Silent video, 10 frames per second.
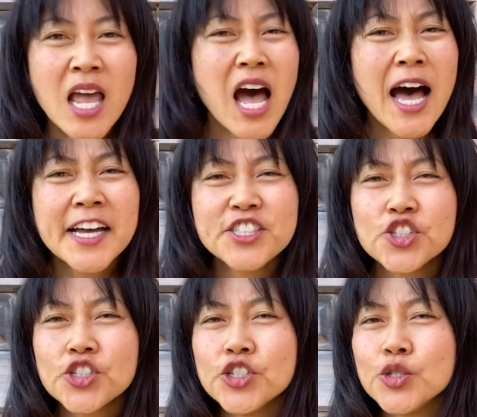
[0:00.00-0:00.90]
I
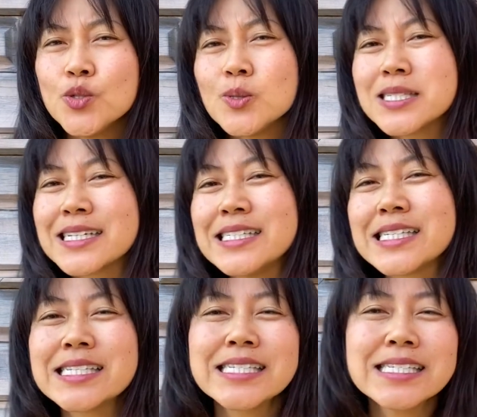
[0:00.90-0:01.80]
choose
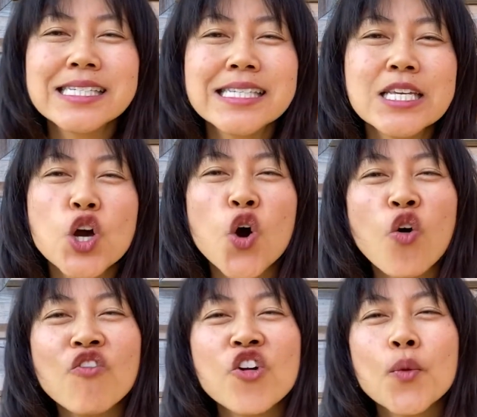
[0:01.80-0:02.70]
consistency
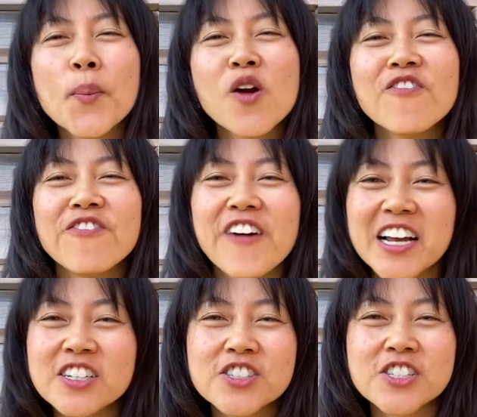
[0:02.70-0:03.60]
over
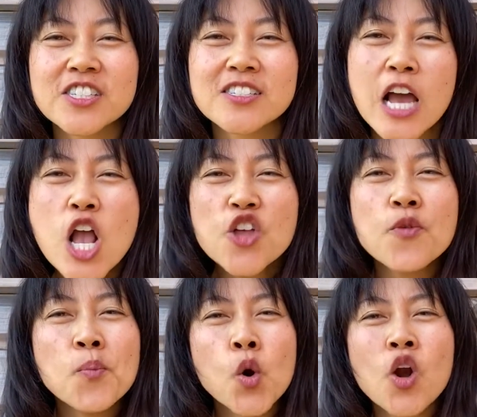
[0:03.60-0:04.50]
perfection. The
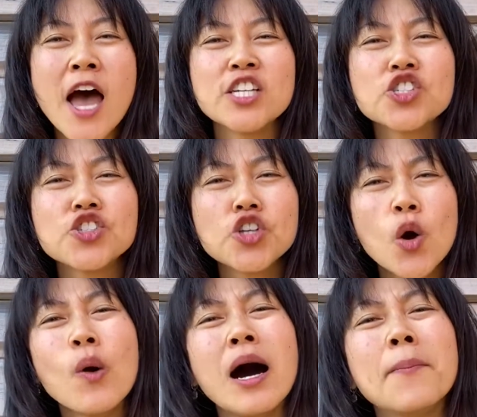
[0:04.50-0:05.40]
more I
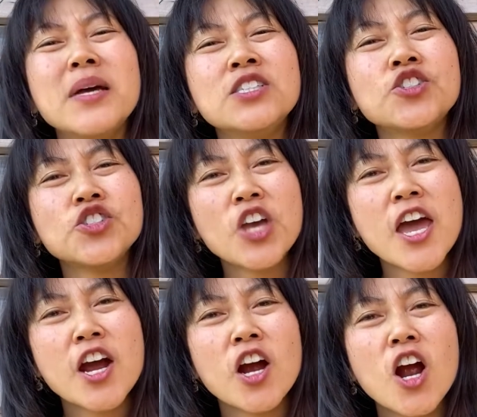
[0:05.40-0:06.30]
show up and
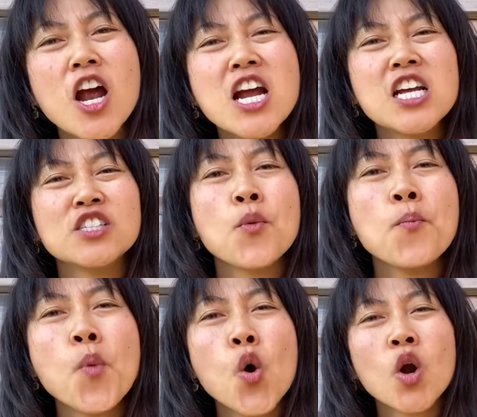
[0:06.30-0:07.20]
share, the
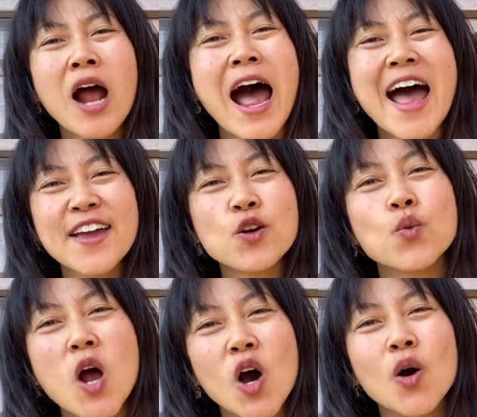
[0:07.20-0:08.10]
more I
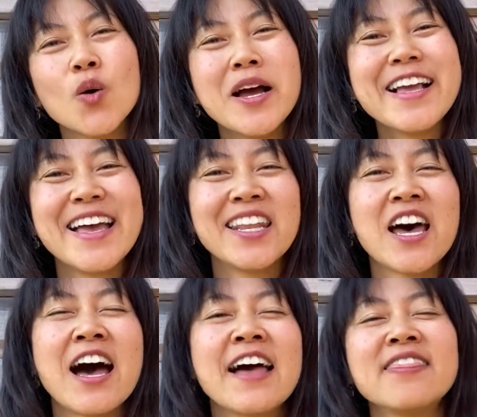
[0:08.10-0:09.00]
grow. And
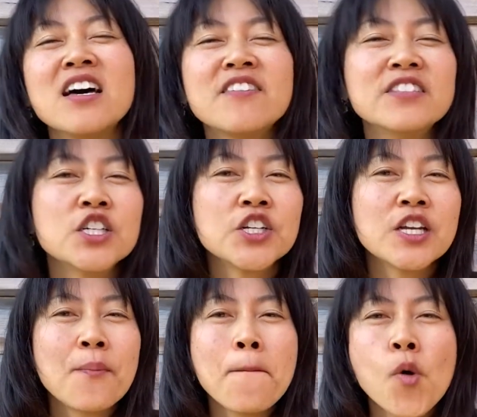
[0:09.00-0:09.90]
I love
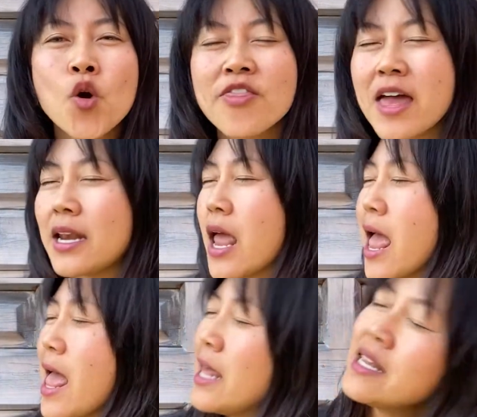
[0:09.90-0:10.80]
learning more than
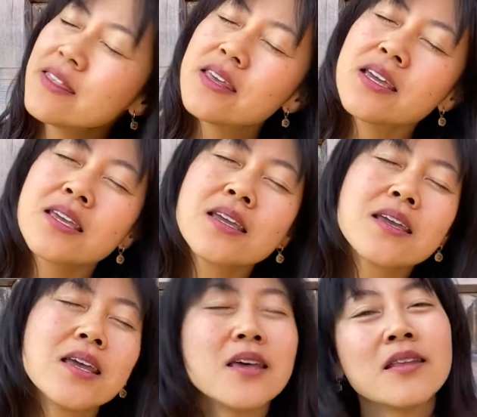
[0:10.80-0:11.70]
anything
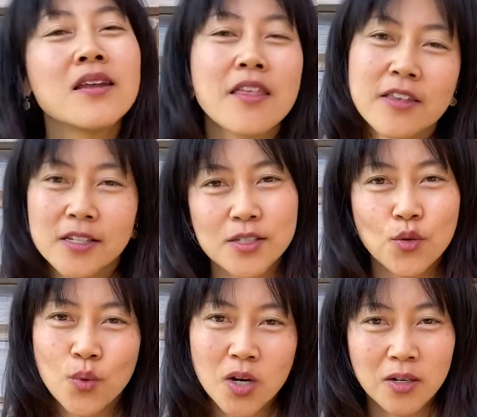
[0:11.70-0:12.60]
in this
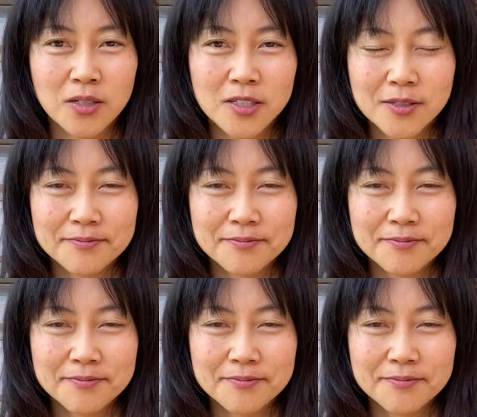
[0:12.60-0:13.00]
world.